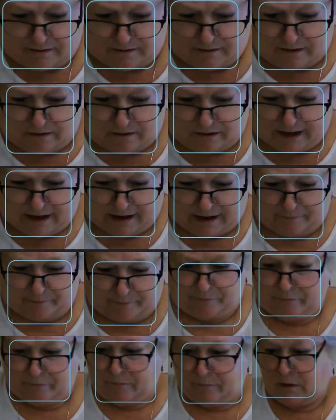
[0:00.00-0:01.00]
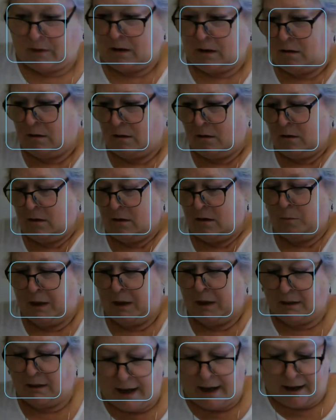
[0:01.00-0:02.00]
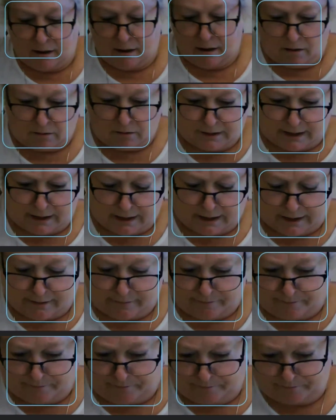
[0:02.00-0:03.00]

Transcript: Oh yeah. Big nail did it.